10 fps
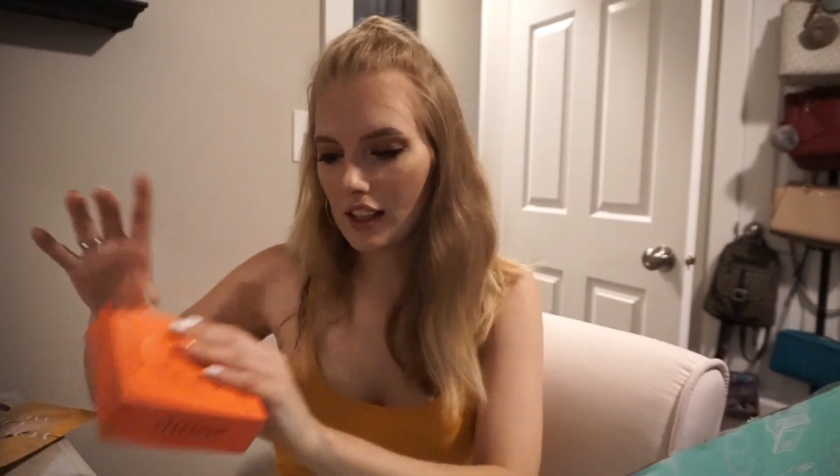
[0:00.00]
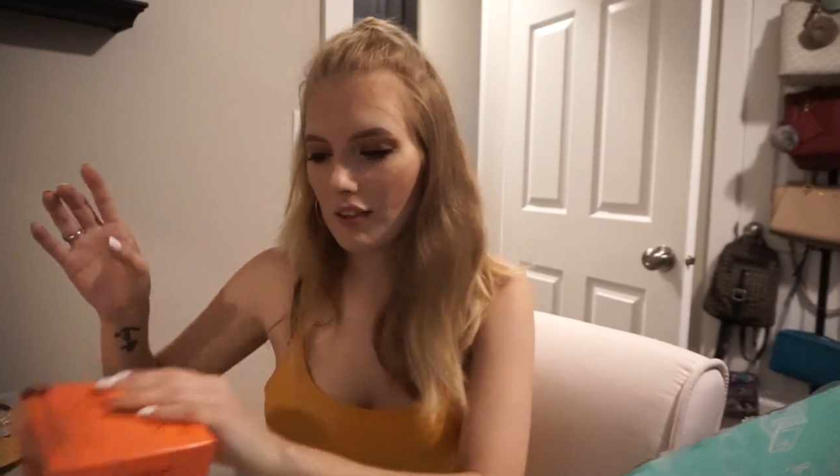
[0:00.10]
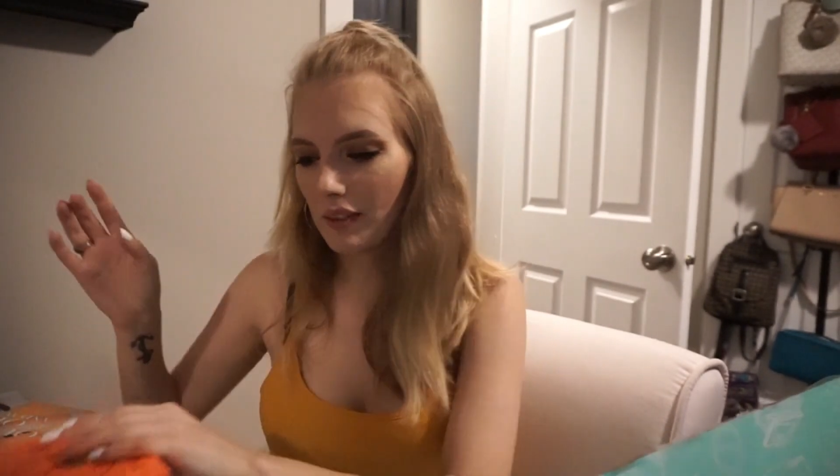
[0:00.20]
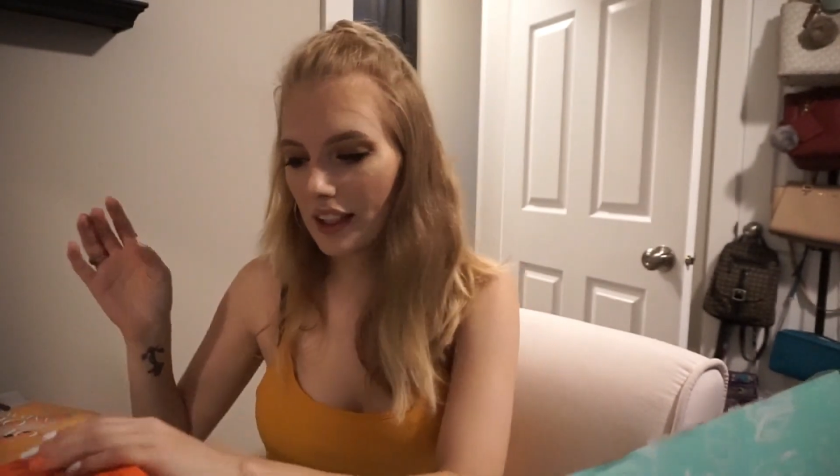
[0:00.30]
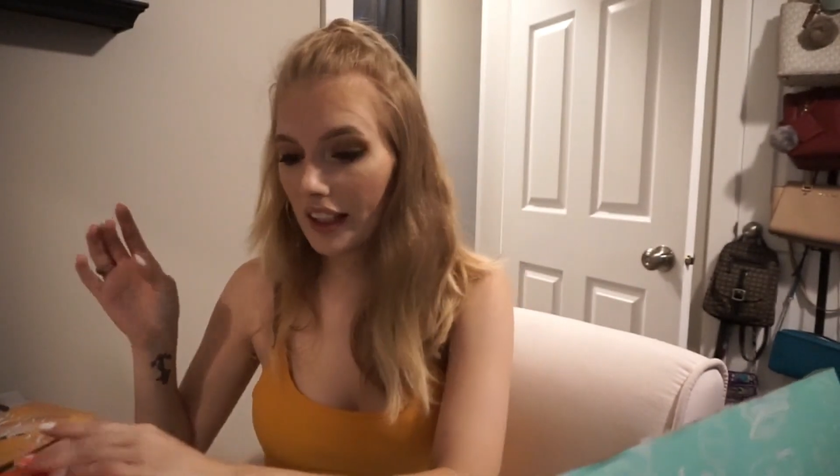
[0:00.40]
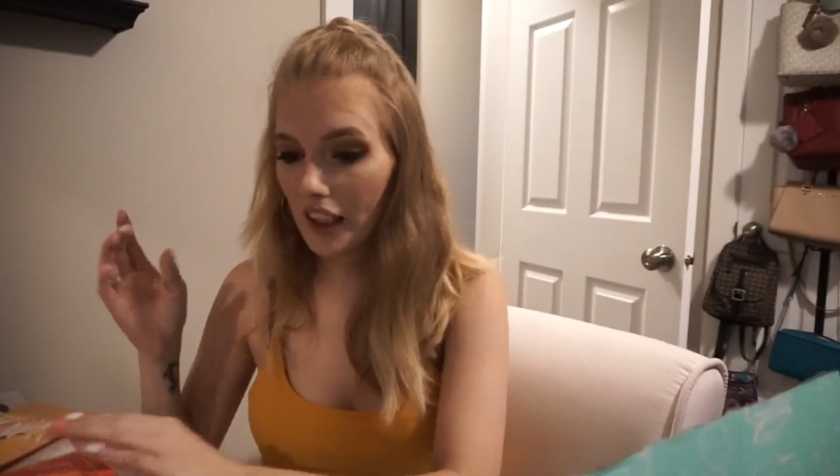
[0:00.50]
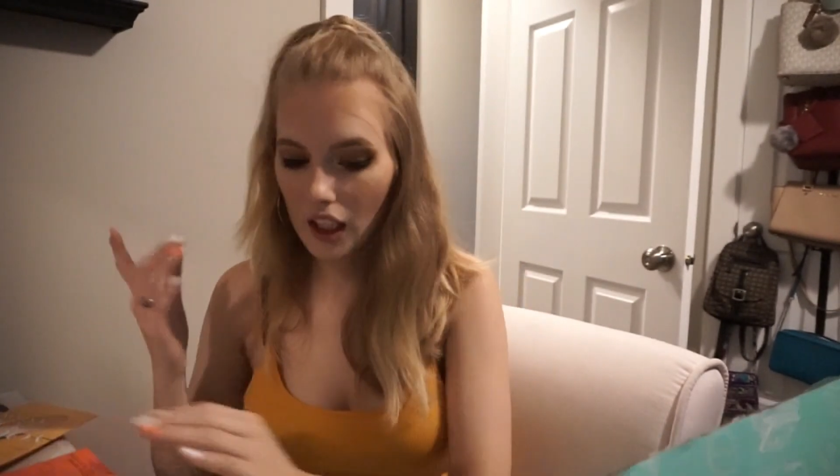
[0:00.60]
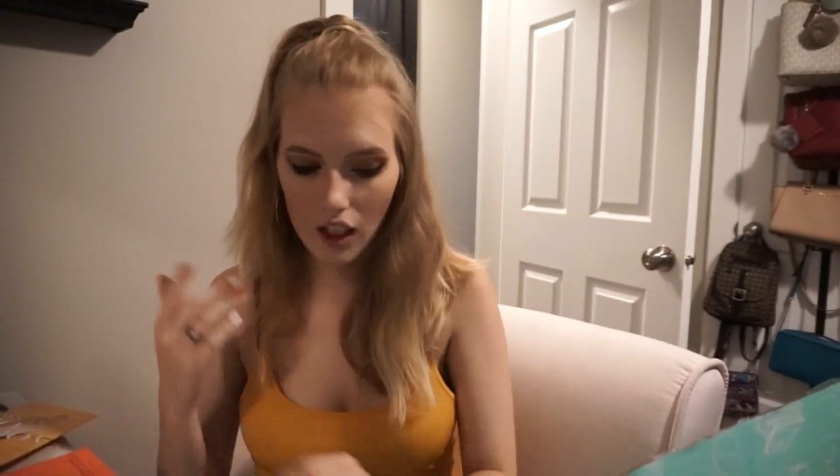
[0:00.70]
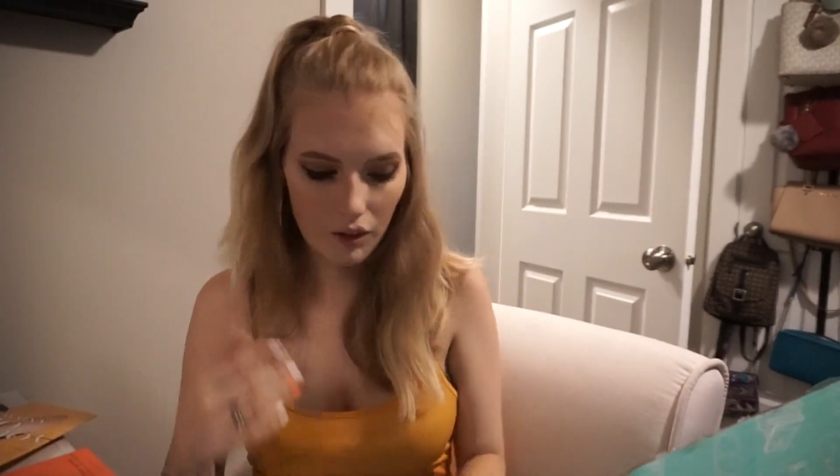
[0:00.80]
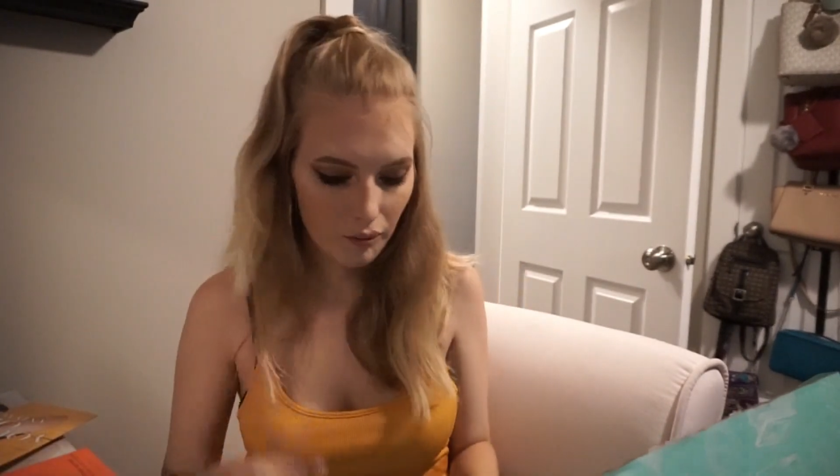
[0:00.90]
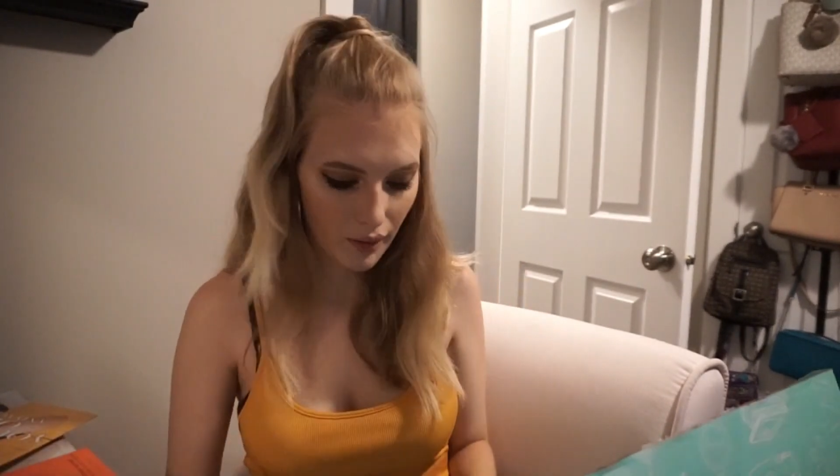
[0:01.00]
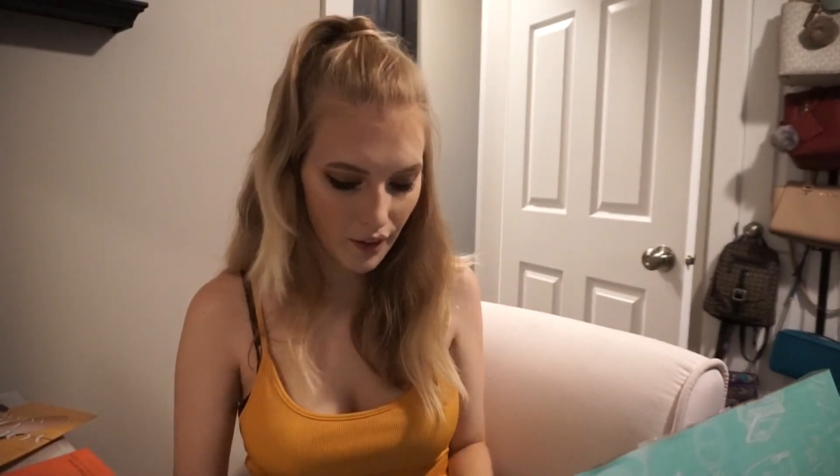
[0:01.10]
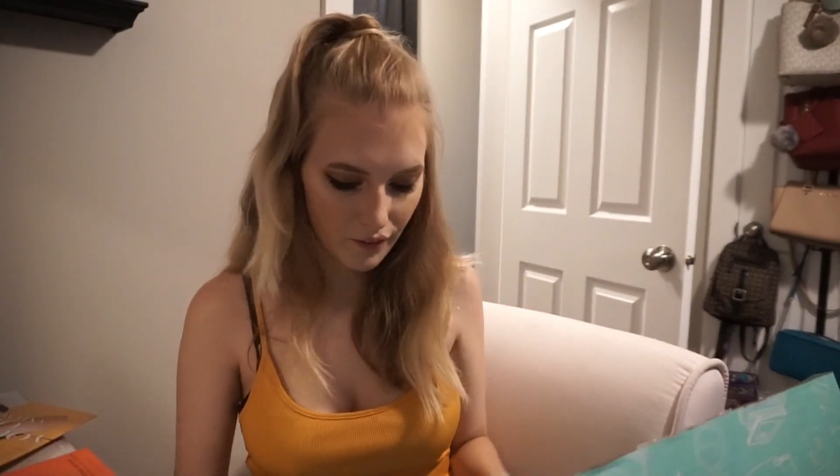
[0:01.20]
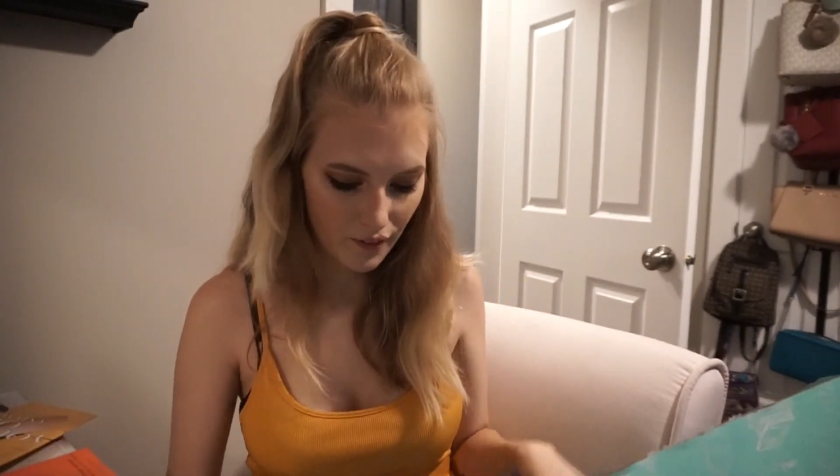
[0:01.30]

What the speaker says: I'm late in the game, but